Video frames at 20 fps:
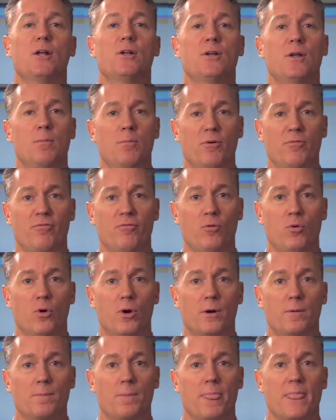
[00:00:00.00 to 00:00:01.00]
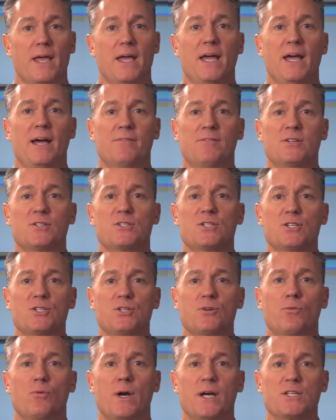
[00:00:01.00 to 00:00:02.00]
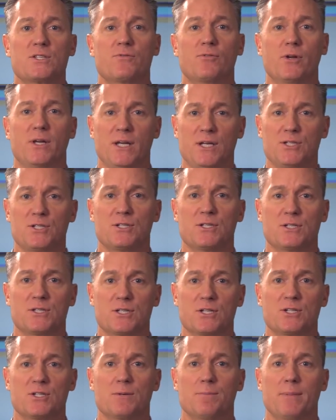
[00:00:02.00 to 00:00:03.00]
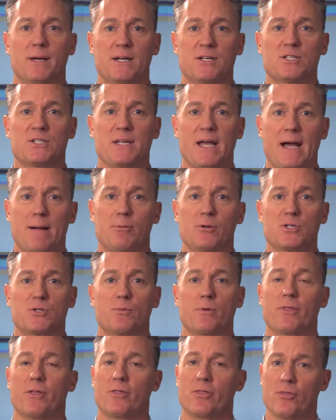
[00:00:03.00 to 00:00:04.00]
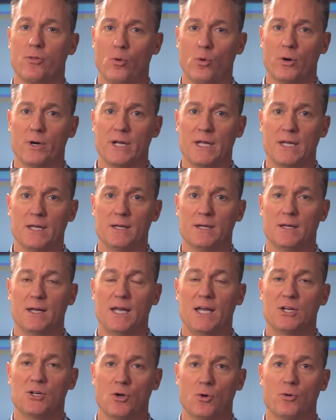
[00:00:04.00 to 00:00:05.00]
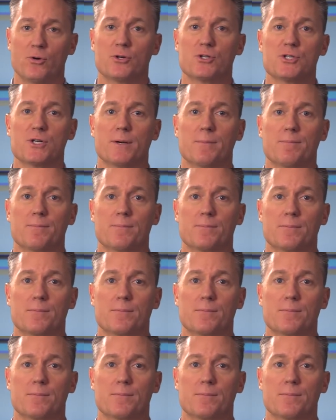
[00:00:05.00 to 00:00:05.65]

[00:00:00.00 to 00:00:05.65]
Number four, have decision rights for each decision been established with authority and ownership?